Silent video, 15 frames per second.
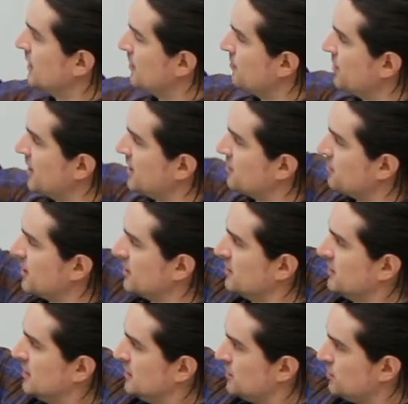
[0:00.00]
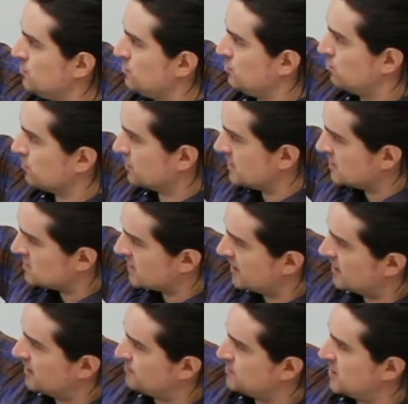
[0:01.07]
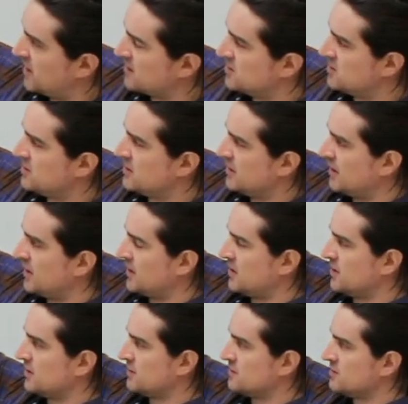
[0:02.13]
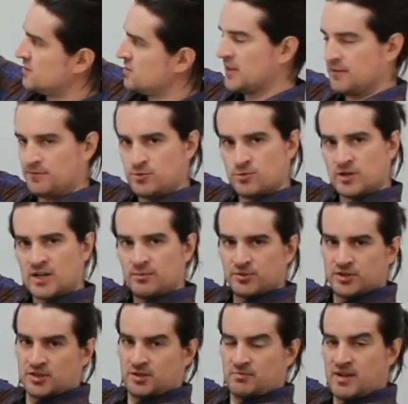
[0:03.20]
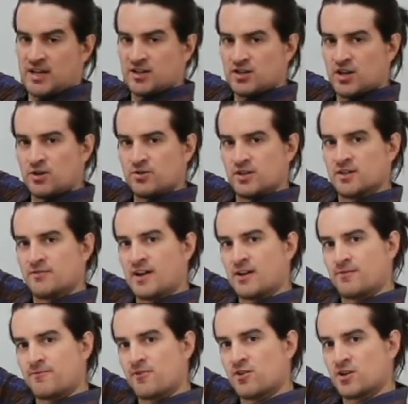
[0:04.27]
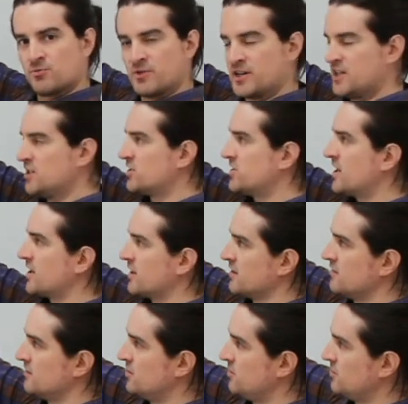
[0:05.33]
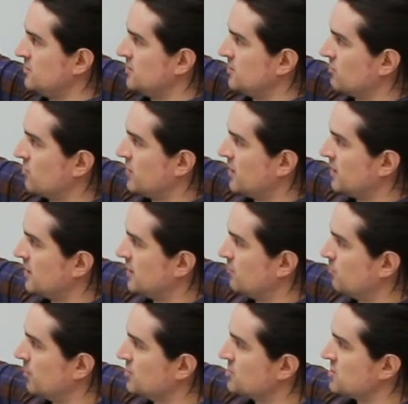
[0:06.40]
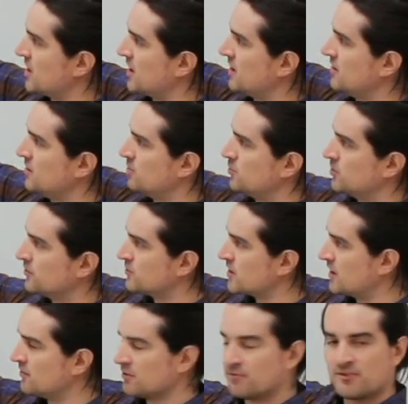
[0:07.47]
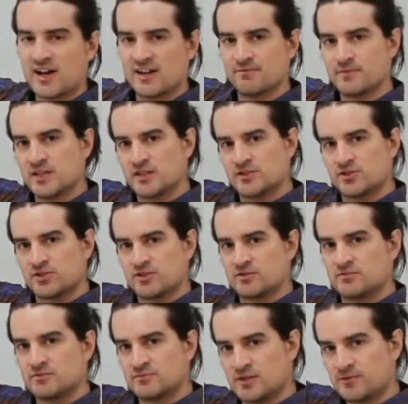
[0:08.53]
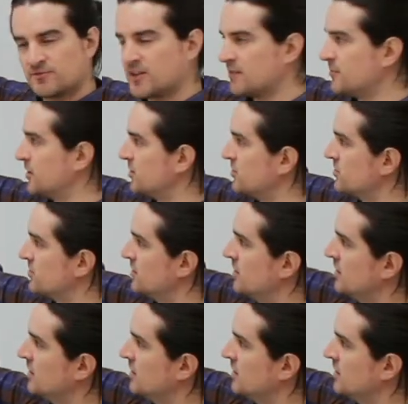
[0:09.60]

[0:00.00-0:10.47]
But anyway, you release that object, and if you were able to make note of how far it went each second, you would note that in one second it will have traveled 5 meters, about 5 meters.